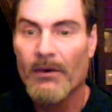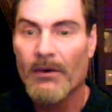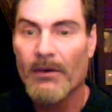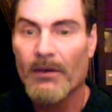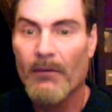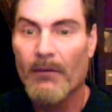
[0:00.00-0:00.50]

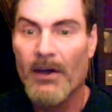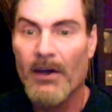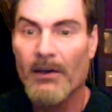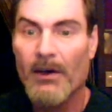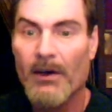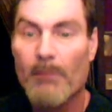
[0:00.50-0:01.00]
Get them
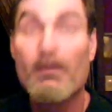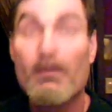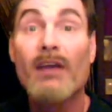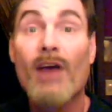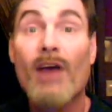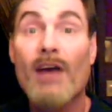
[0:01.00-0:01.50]
at uh,
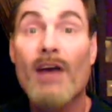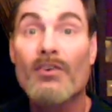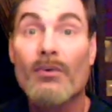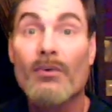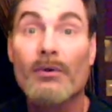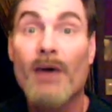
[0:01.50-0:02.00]
Big
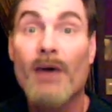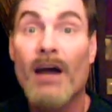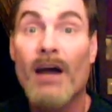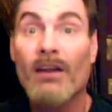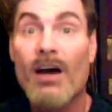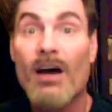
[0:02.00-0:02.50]
Lots or
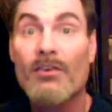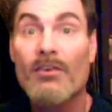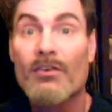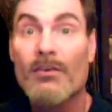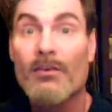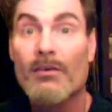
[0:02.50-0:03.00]
Odd Lots.